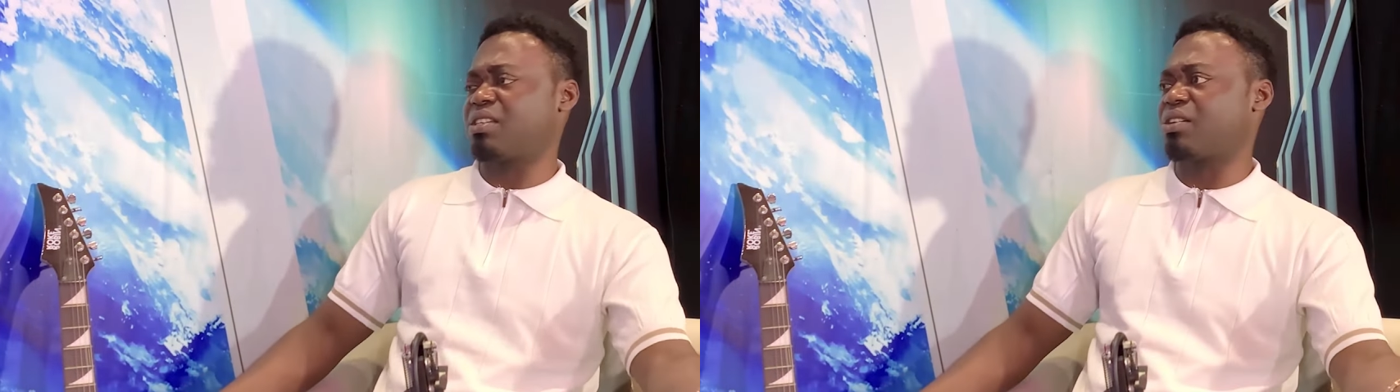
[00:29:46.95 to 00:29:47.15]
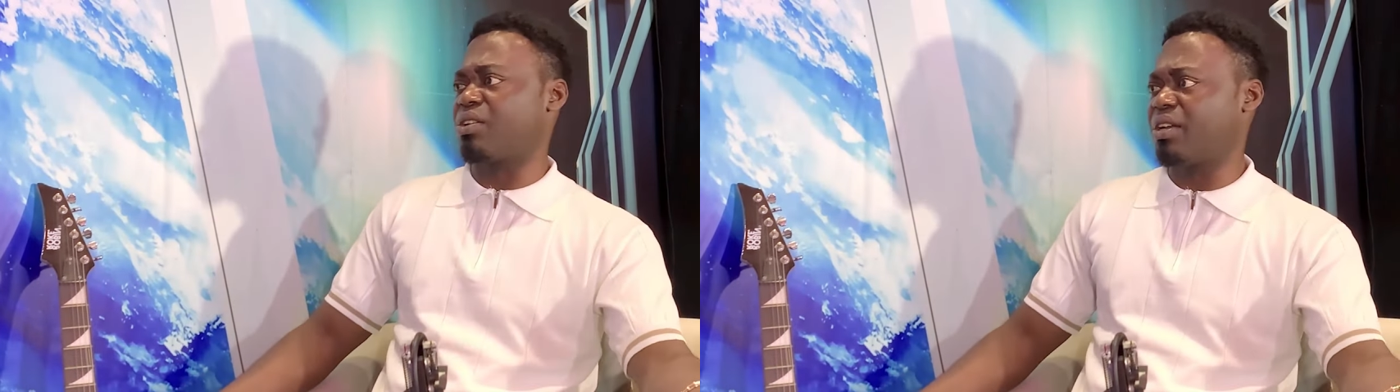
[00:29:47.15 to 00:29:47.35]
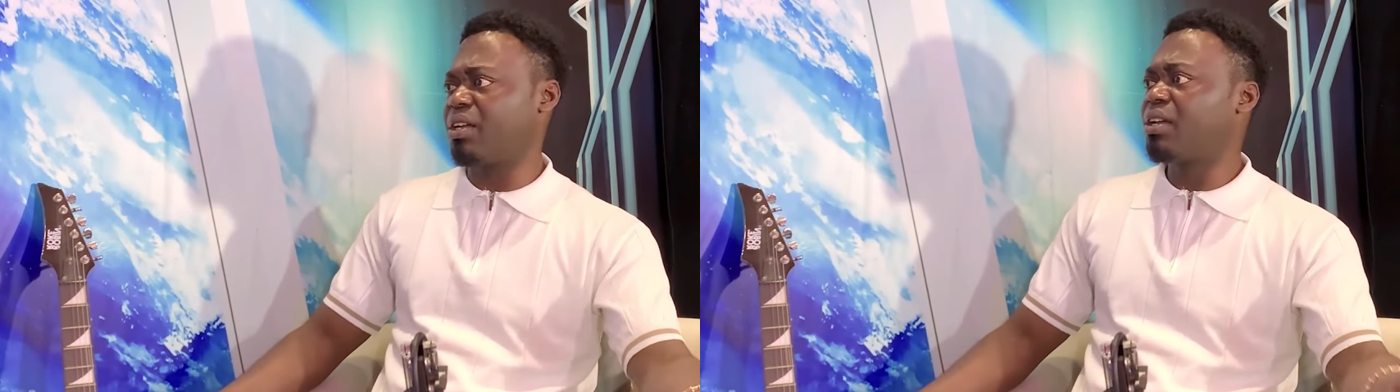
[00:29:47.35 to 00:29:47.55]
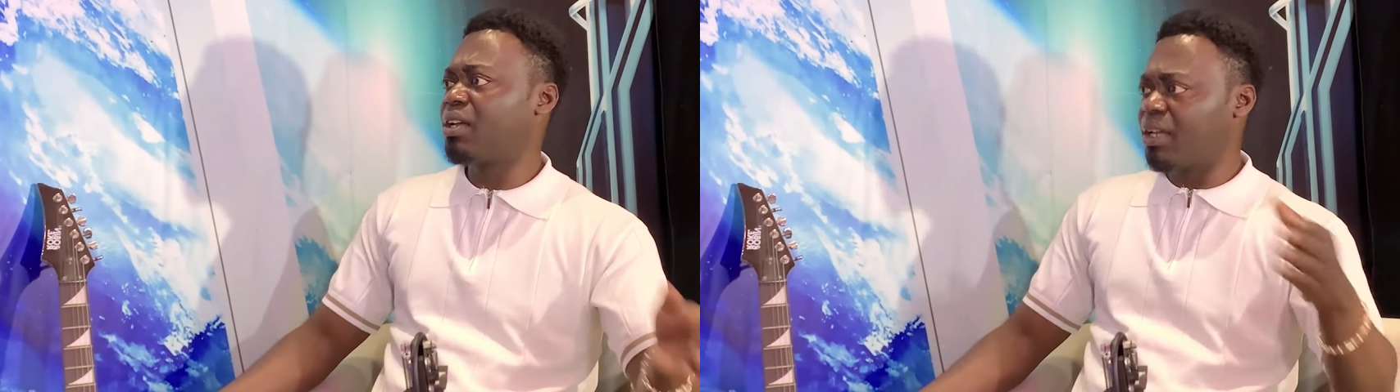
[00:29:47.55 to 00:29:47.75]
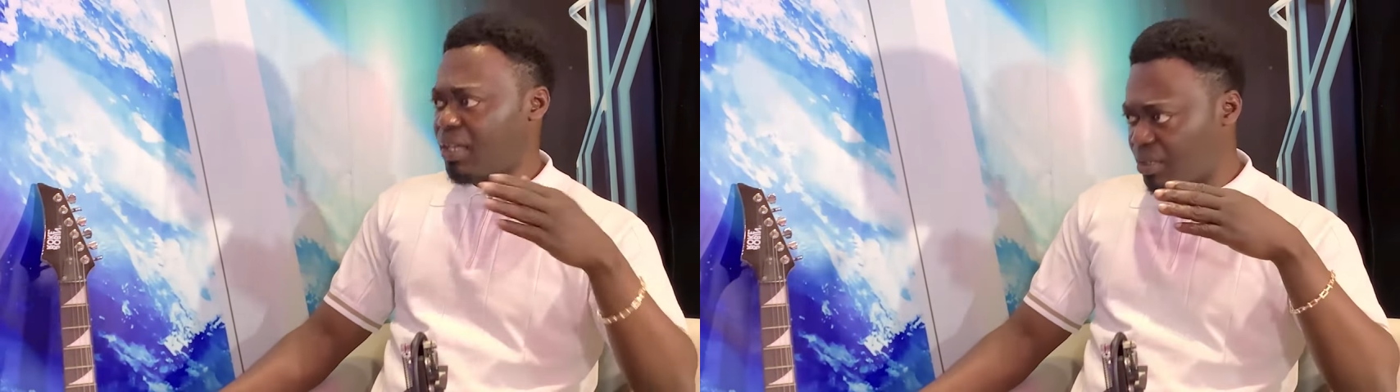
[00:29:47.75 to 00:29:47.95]
sorry
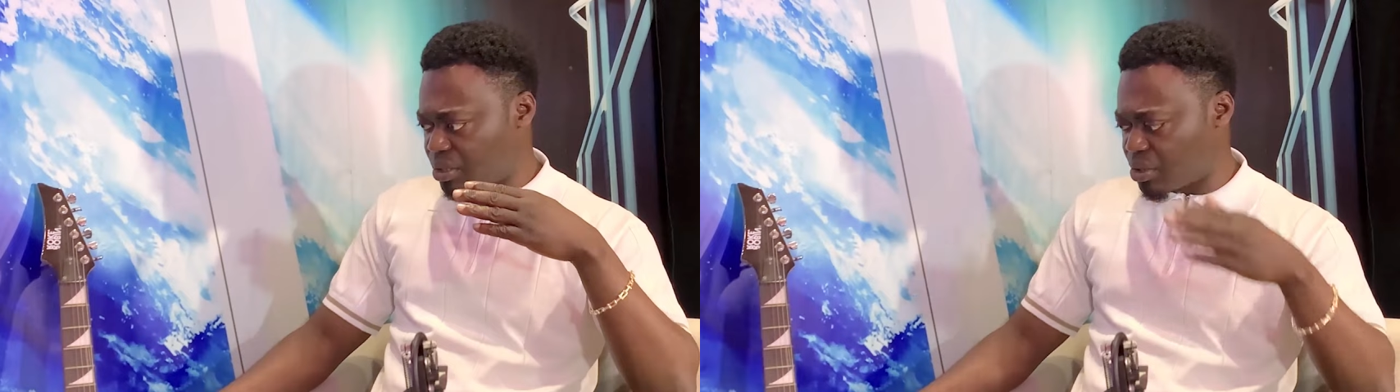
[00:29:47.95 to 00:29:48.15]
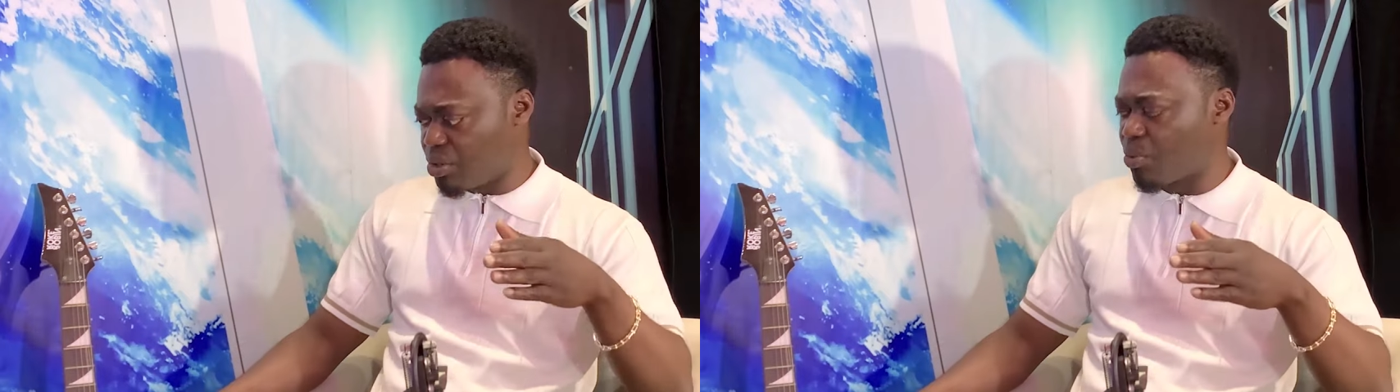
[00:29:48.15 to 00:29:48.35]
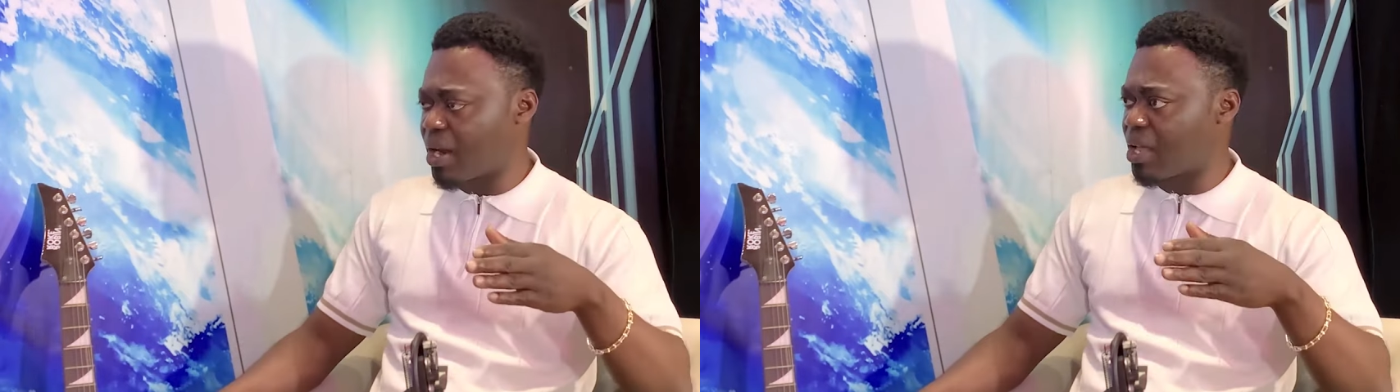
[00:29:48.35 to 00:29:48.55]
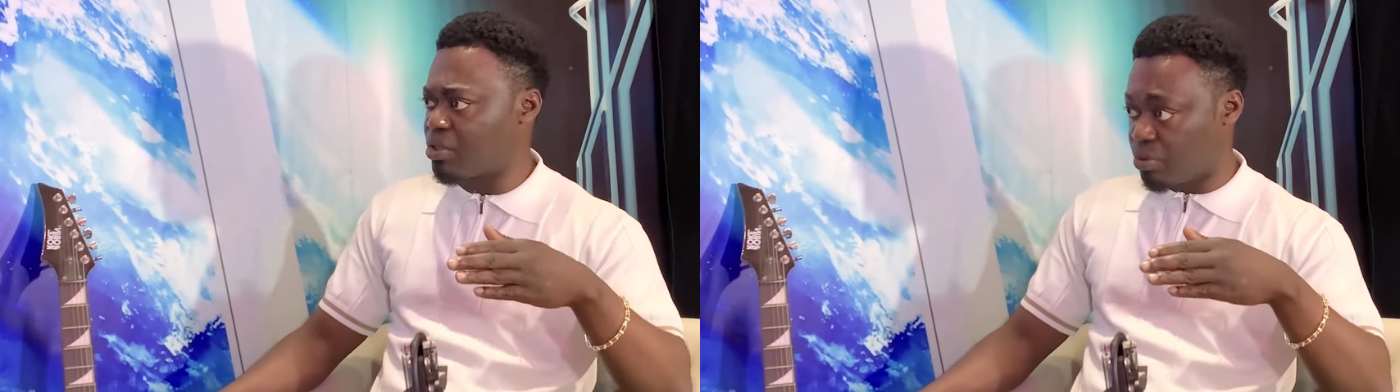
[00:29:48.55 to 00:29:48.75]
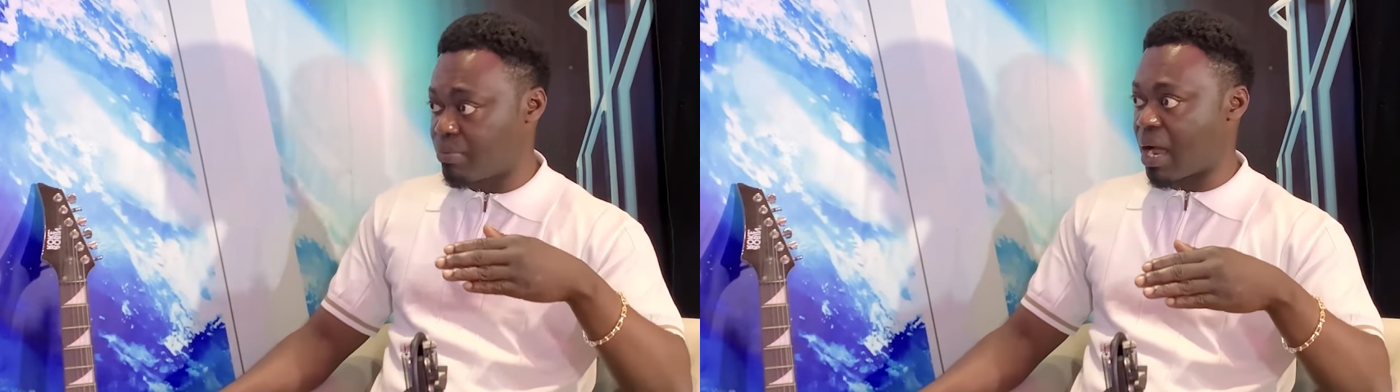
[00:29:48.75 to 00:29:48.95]
to you when I
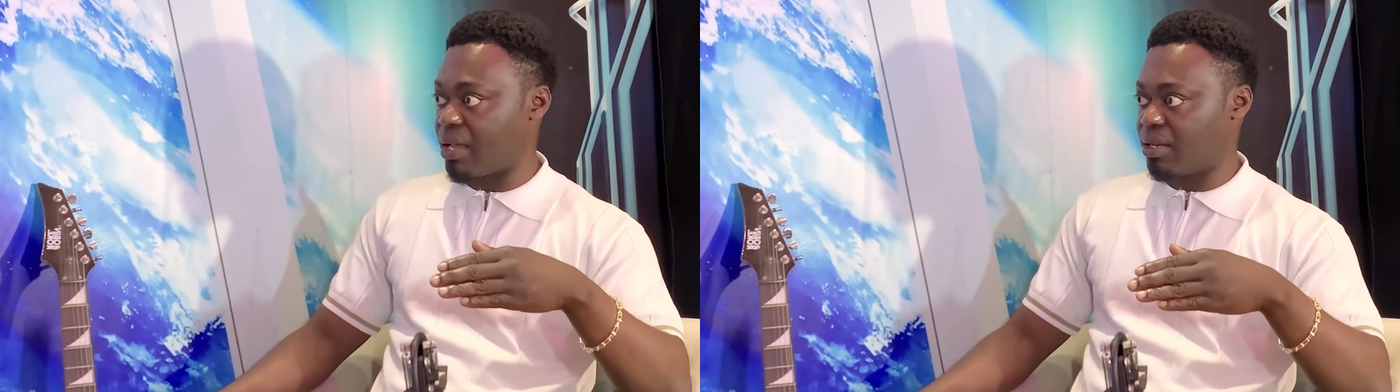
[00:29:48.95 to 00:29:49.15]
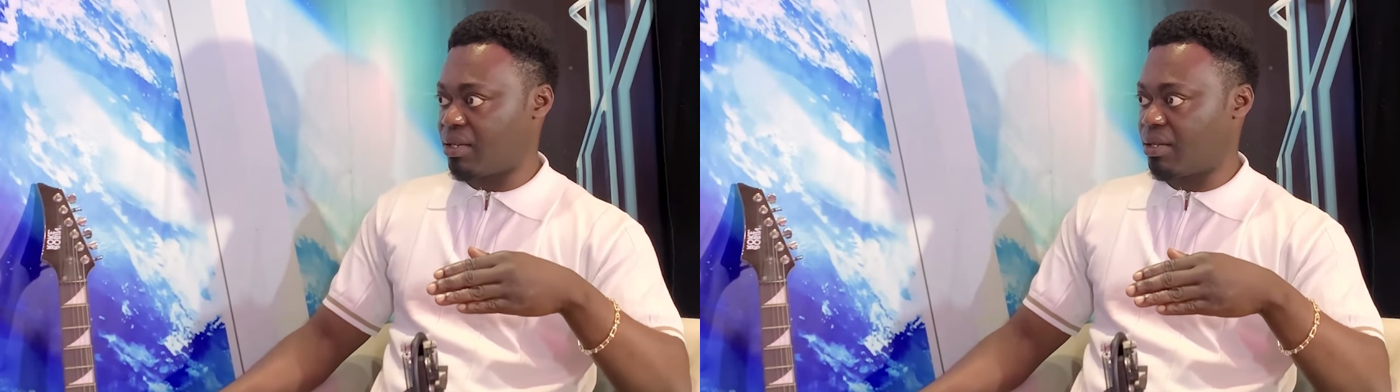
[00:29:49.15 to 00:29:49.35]
do mine.